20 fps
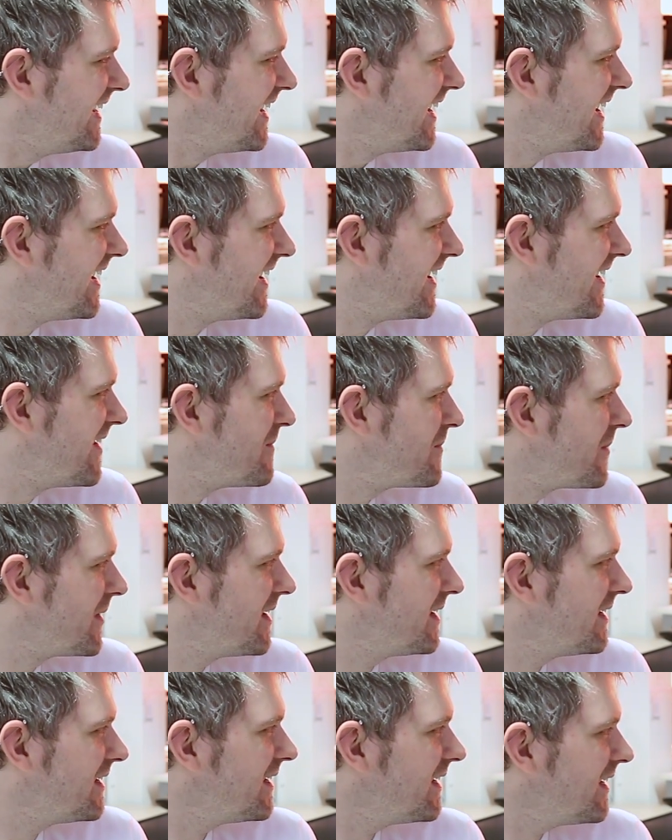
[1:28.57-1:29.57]

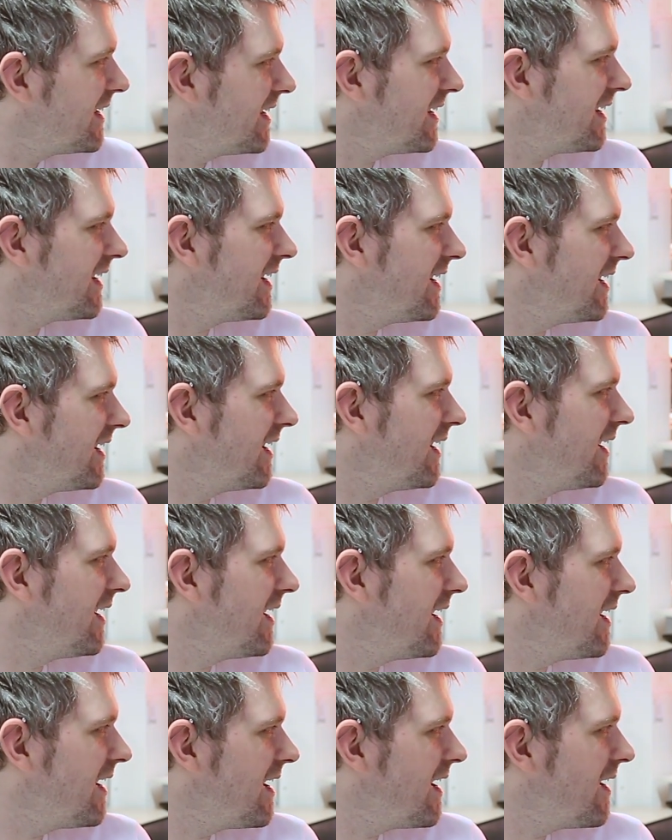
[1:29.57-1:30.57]
But
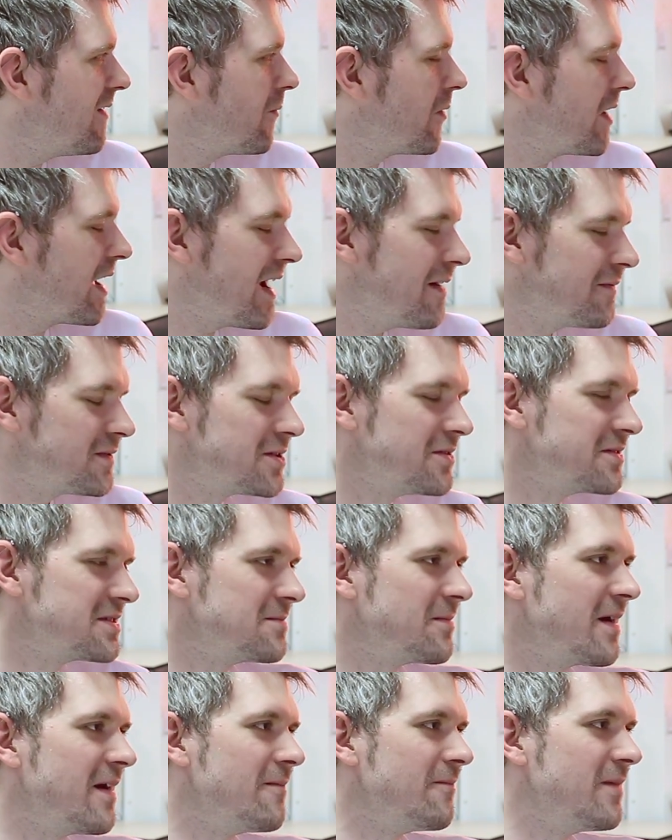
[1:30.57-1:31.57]
we have talked
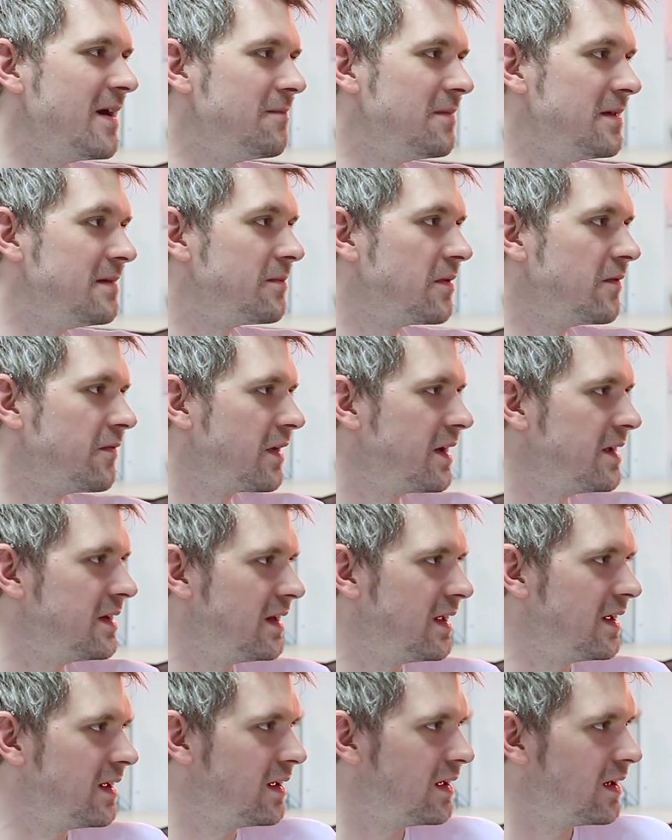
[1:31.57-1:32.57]
about maybe
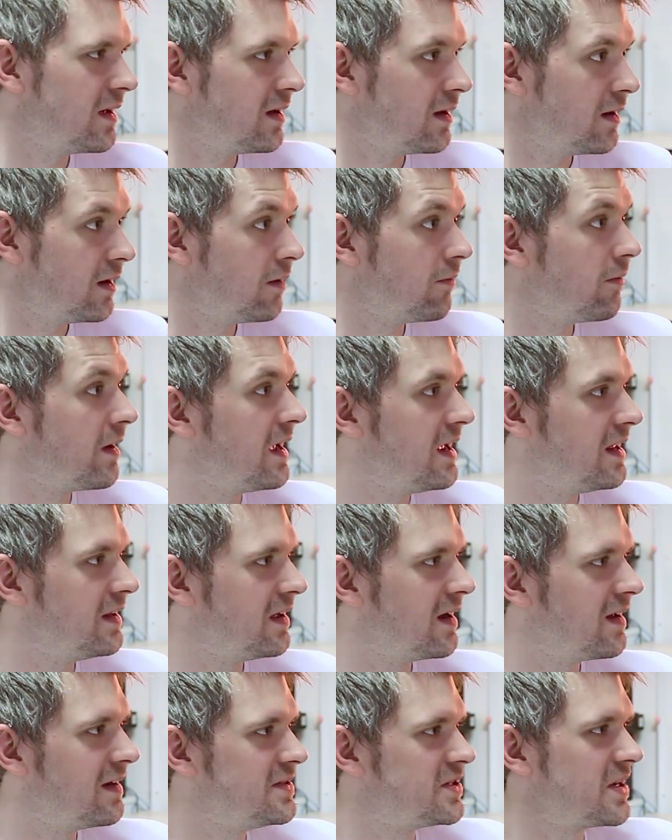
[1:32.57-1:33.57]
providing a way in
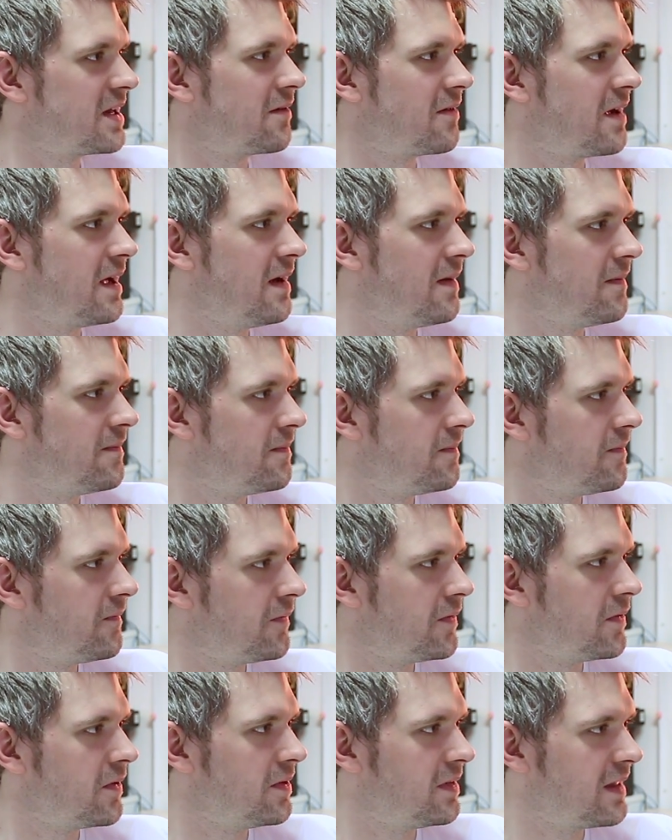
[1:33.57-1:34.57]
the island generator
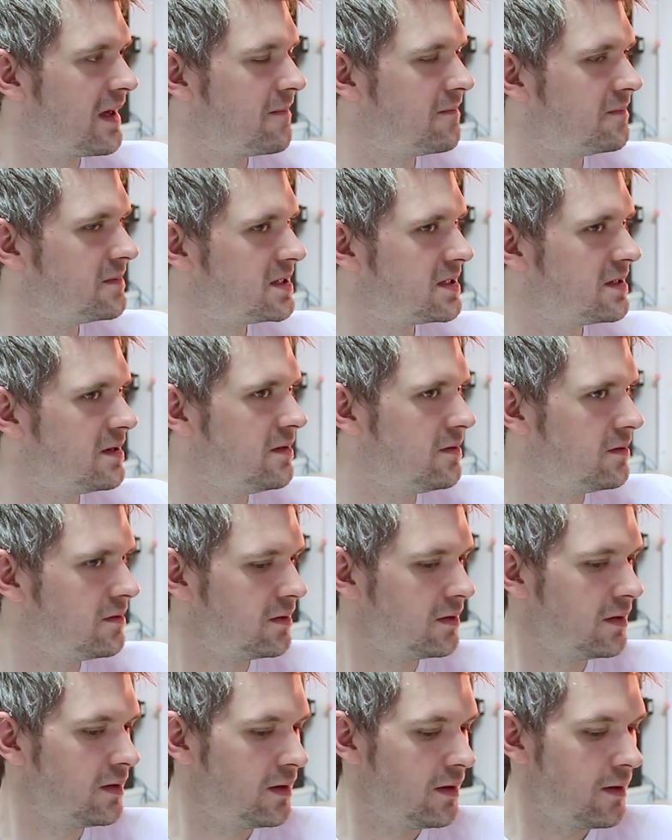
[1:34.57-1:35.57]
for them to
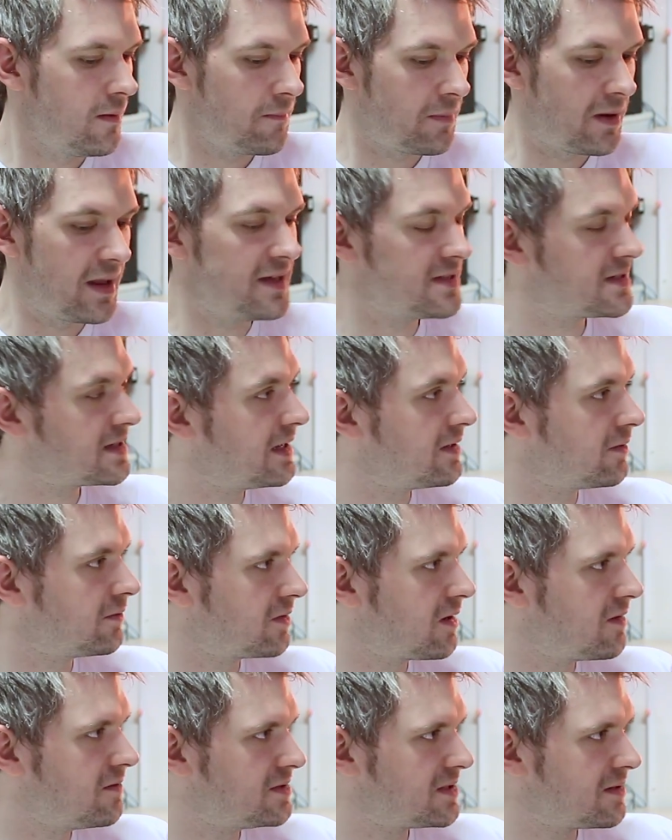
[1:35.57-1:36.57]
place little
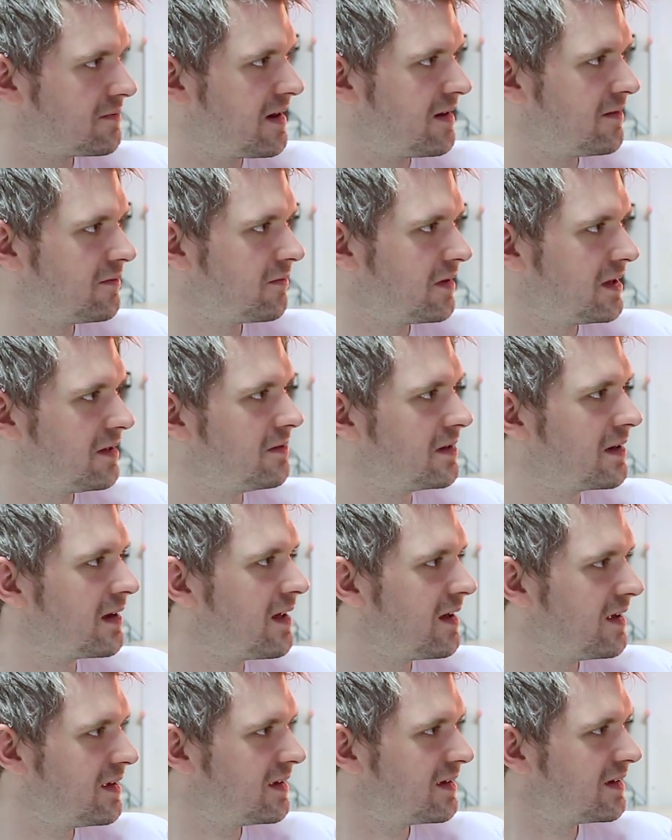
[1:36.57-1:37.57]
nodes around where they would
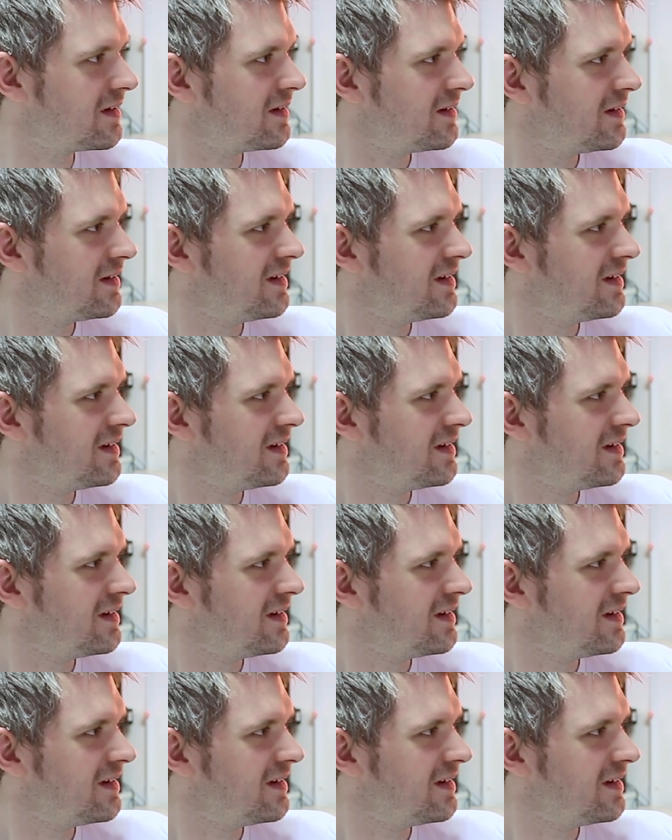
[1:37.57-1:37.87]
like